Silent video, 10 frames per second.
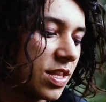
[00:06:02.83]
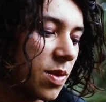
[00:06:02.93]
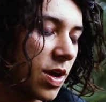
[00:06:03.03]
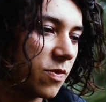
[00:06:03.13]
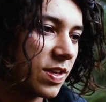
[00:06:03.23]
the
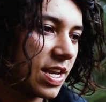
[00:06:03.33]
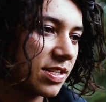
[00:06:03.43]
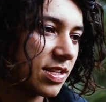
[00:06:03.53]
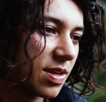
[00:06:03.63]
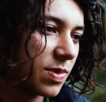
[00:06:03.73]
amount of
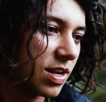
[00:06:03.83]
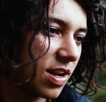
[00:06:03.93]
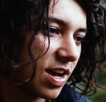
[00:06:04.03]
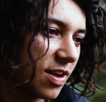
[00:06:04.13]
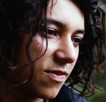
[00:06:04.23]
years that they've been
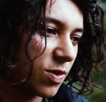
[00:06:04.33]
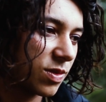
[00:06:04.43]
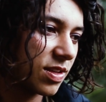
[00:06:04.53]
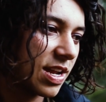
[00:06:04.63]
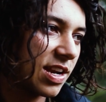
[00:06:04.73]
alive,
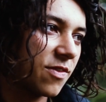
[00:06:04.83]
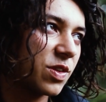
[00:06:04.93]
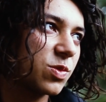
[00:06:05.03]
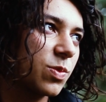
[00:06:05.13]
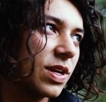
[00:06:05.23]
longer than any of
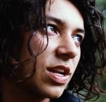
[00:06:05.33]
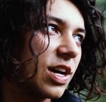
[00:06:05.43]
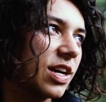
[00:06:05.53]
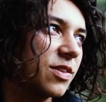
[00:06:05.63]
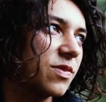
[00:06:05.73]
us will be
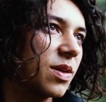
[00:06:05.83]
alive,